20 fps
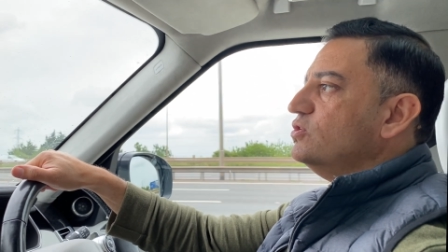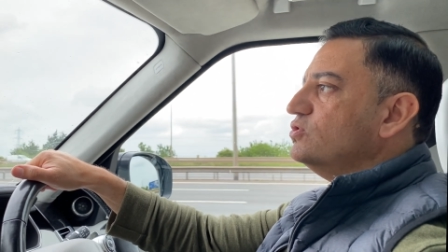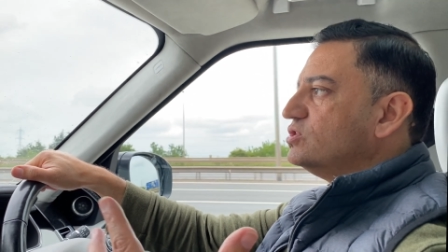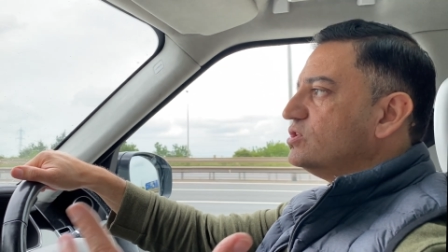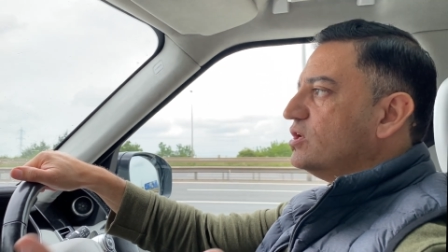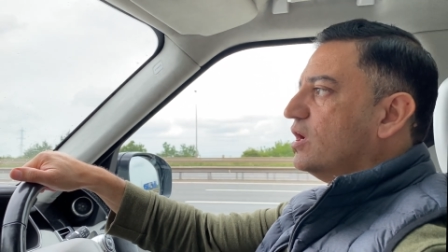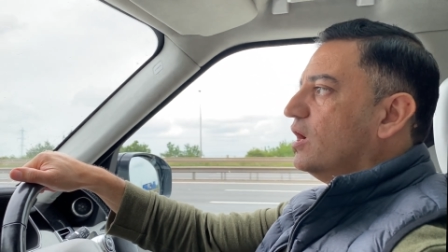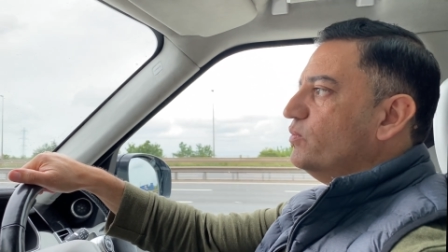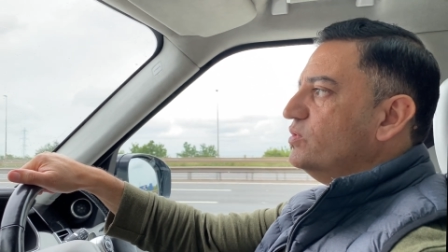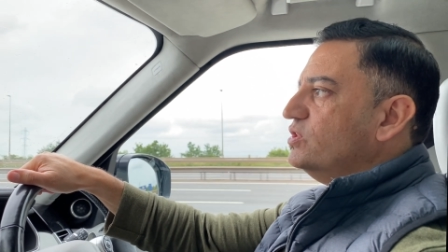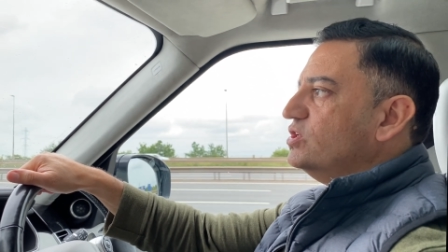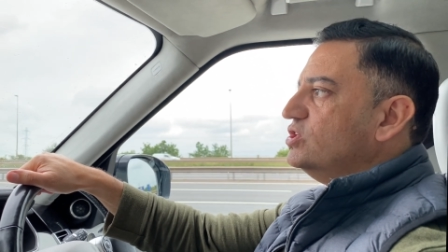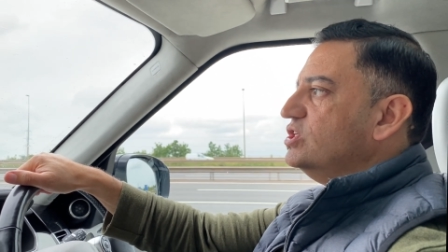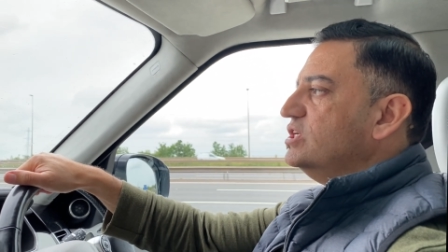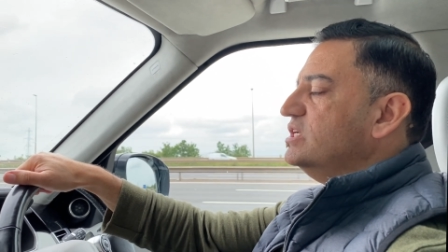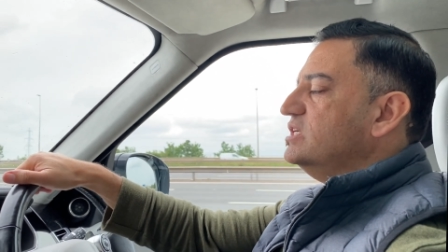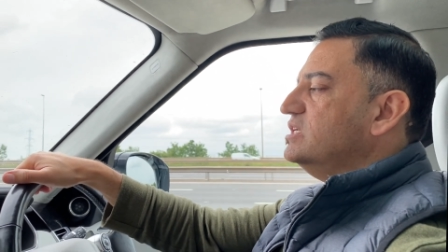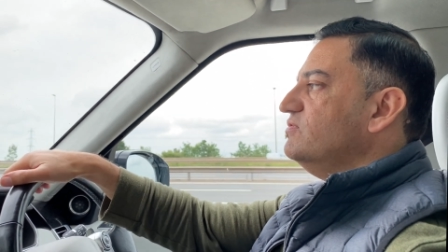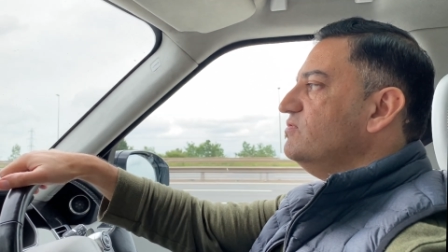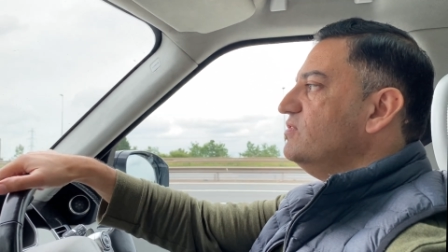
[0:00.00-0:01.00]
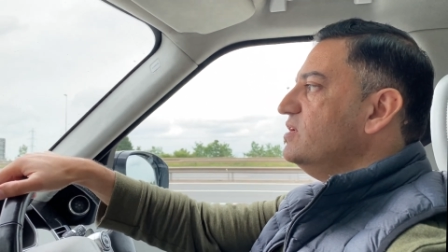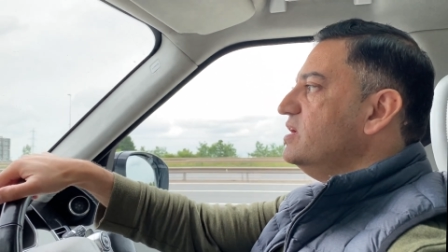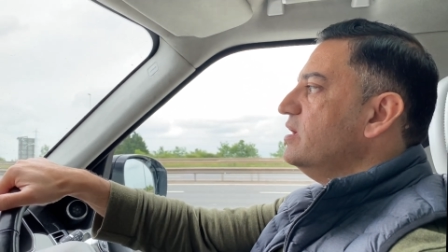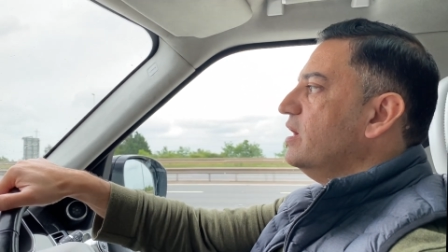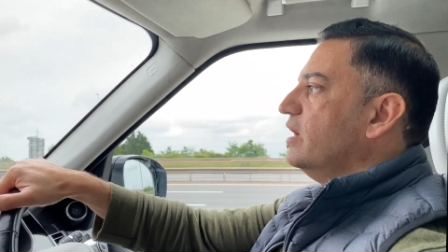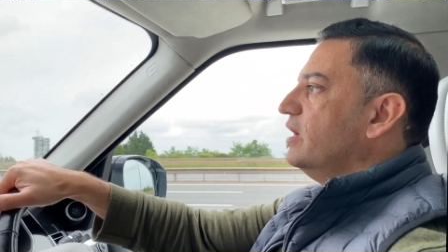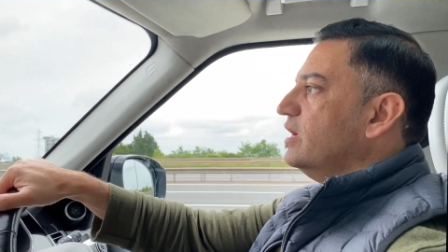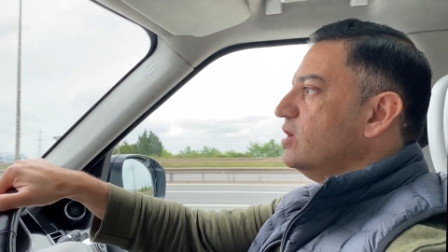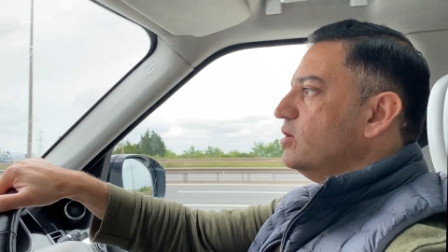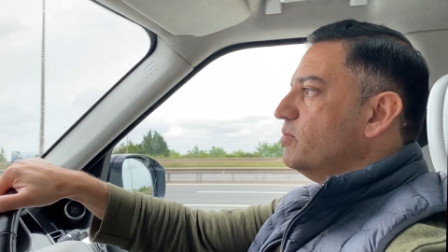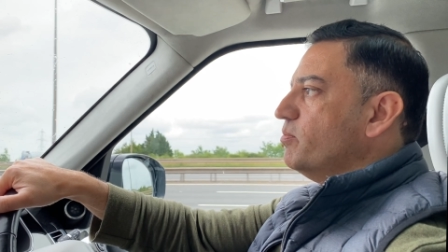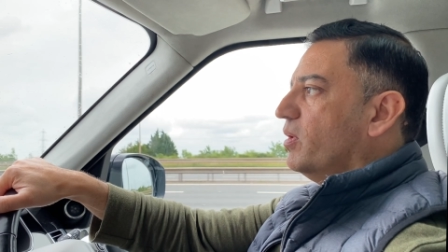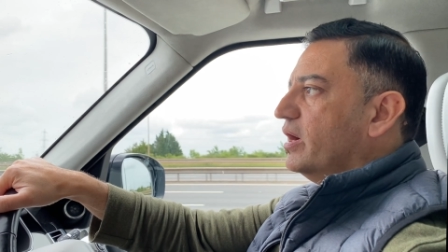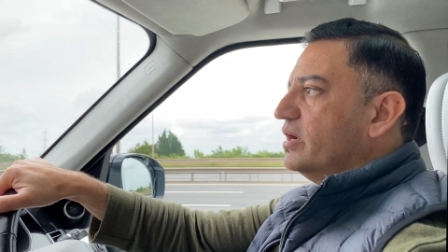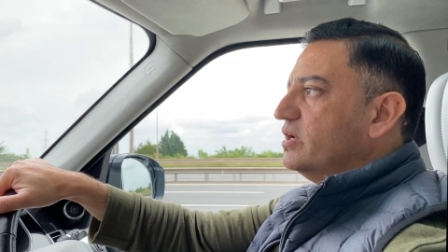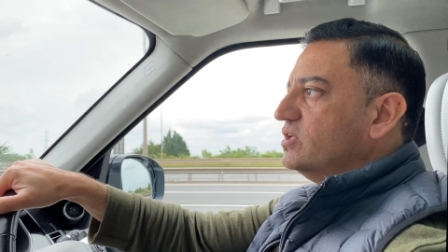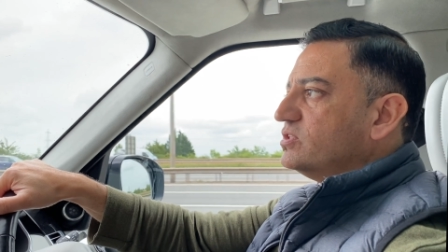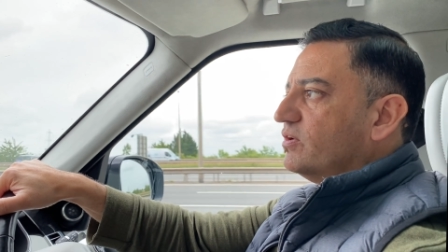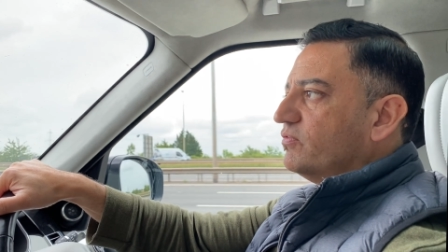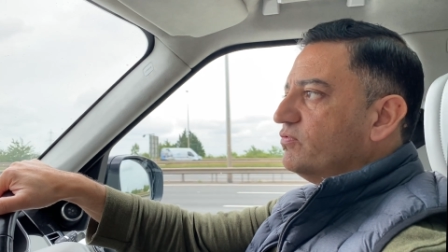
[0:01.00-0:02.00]
You start with the G D V, you
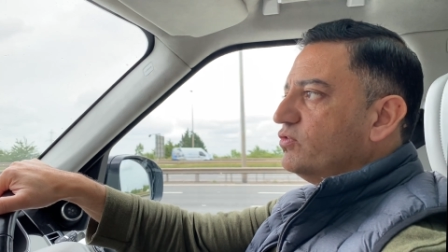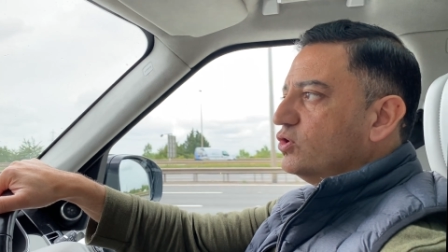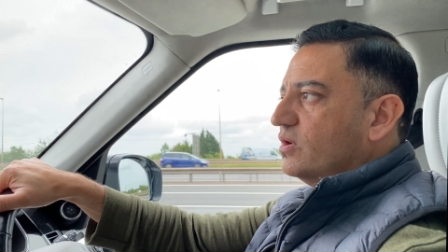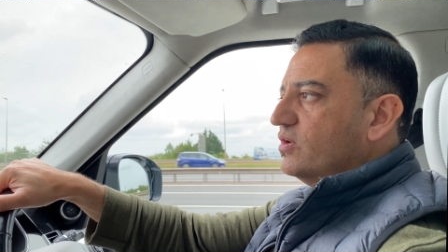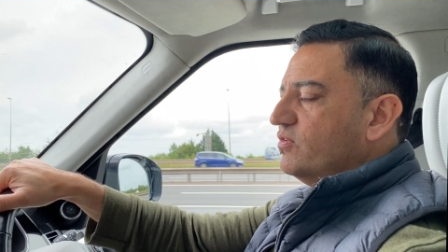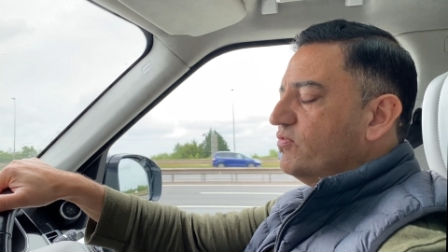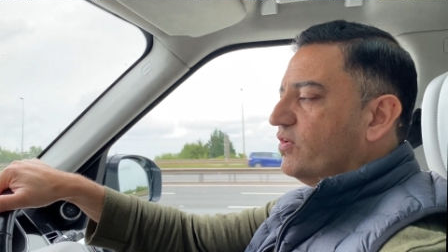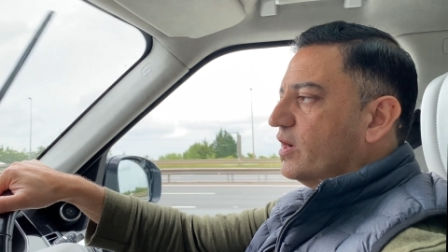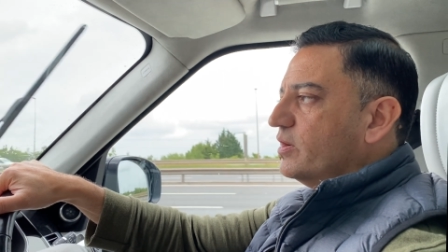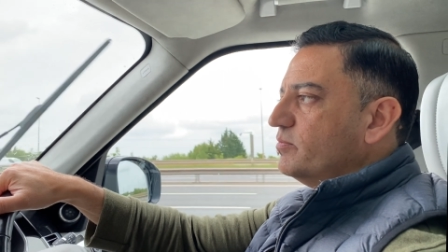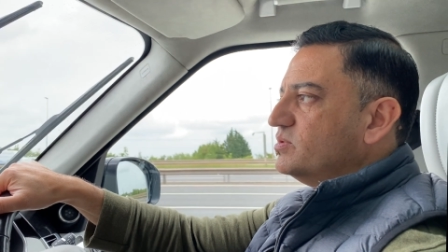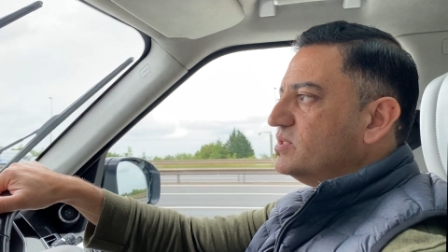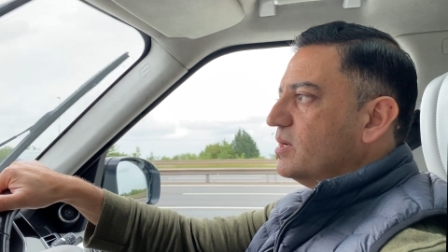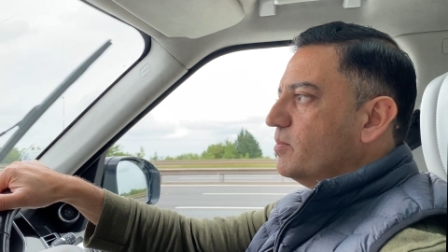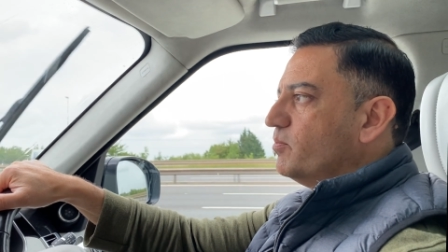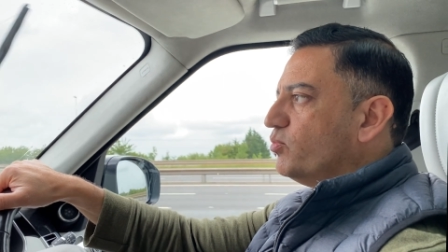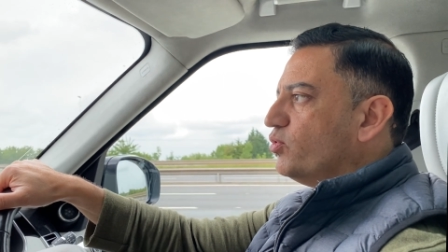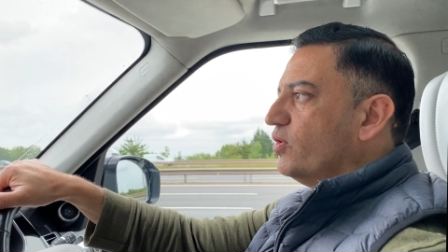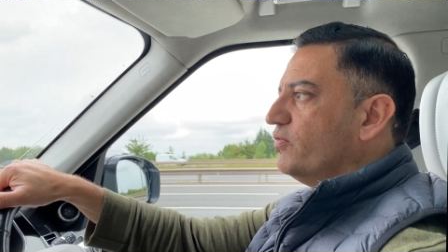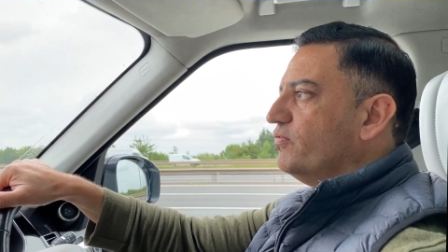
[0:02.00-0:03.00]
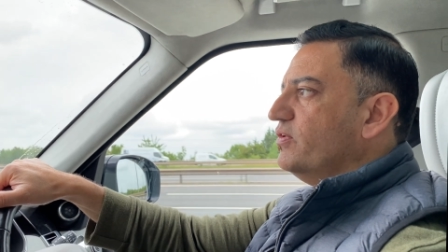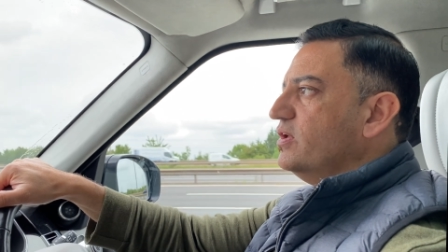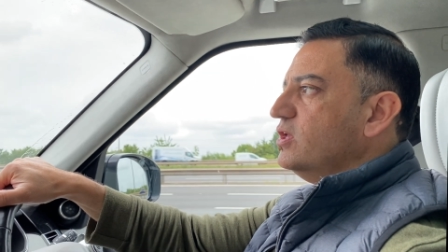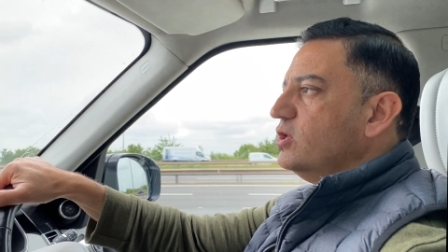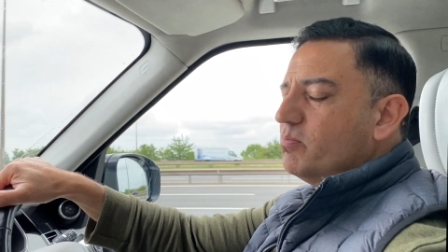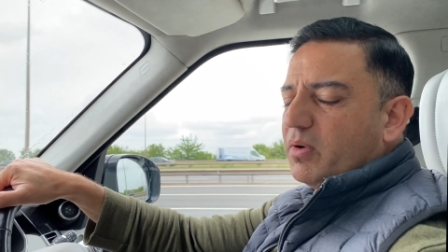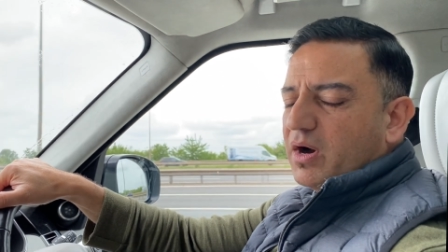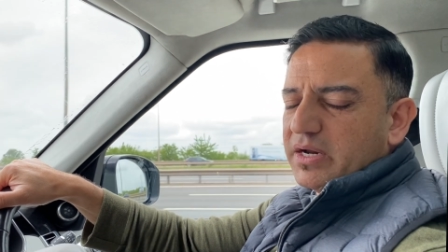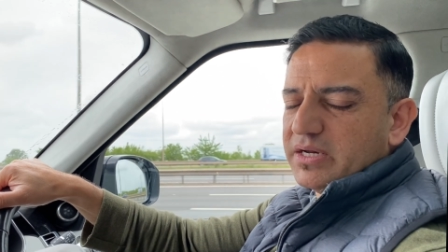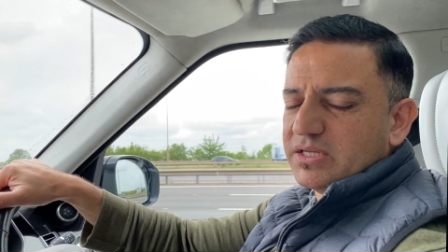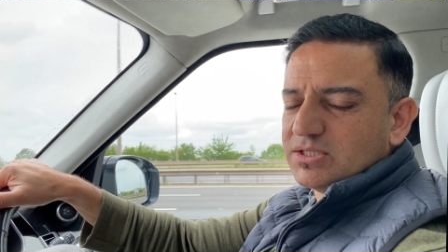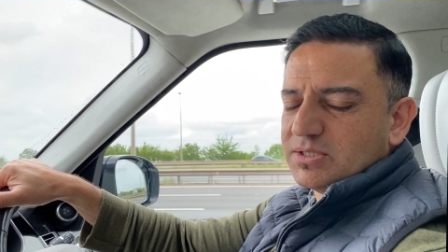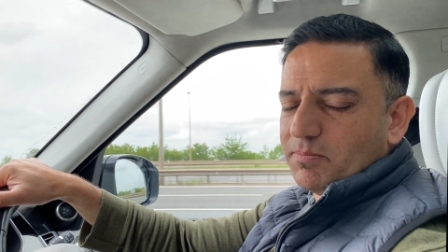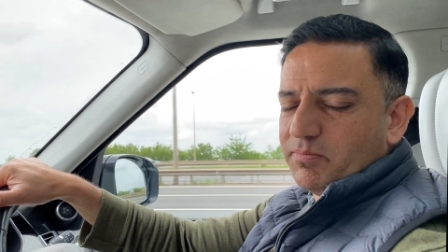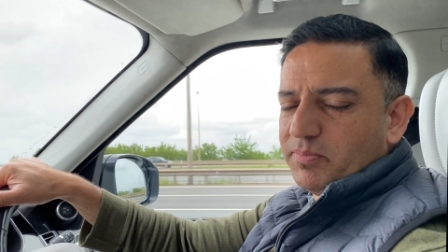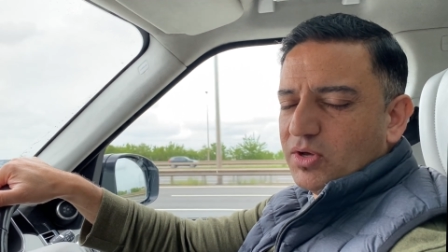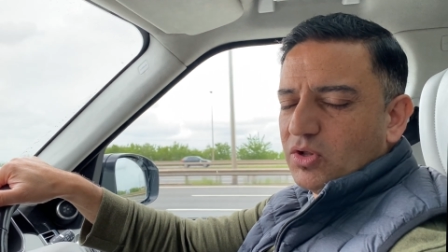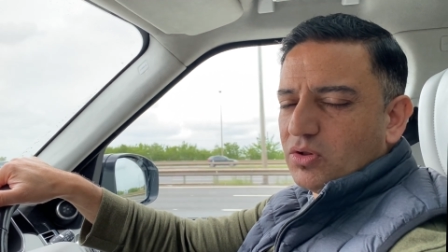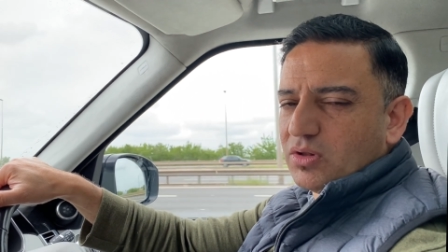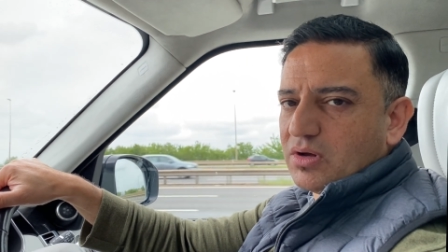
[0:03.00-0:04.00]
minus off your twenty-five percent profit, you minus the
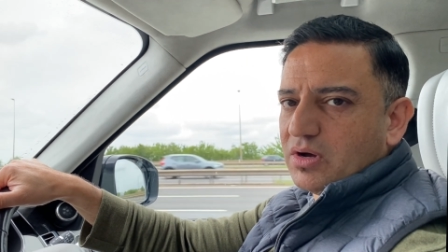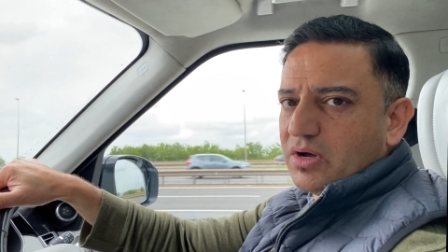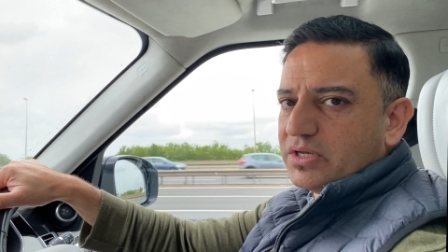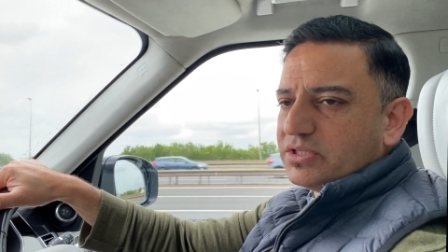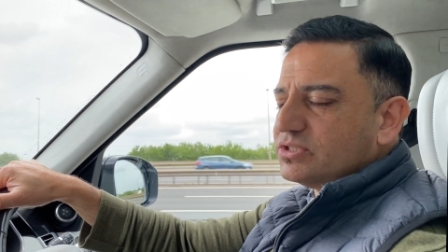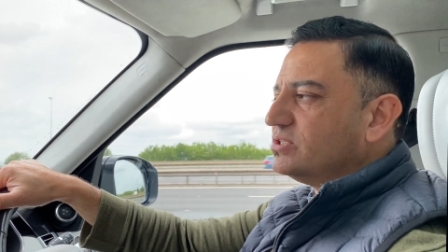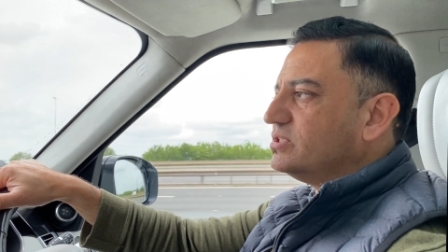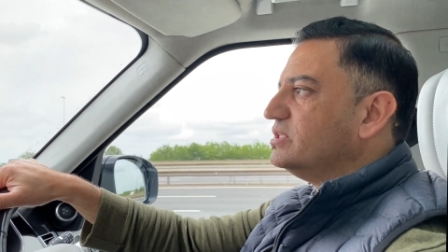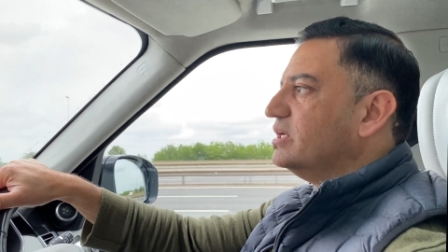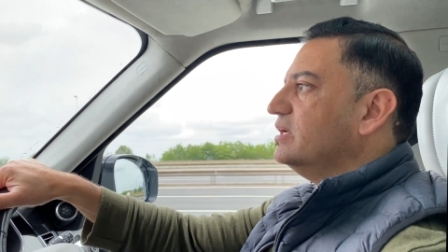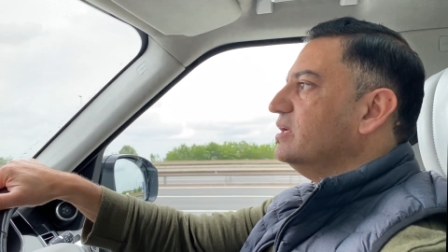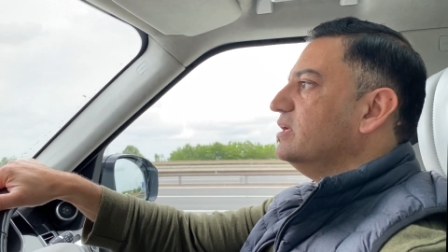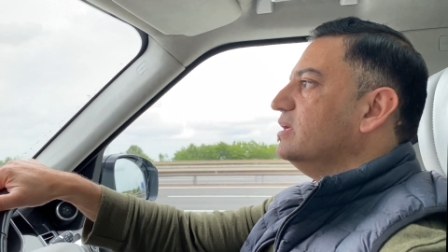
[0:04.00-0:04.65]
bill costs,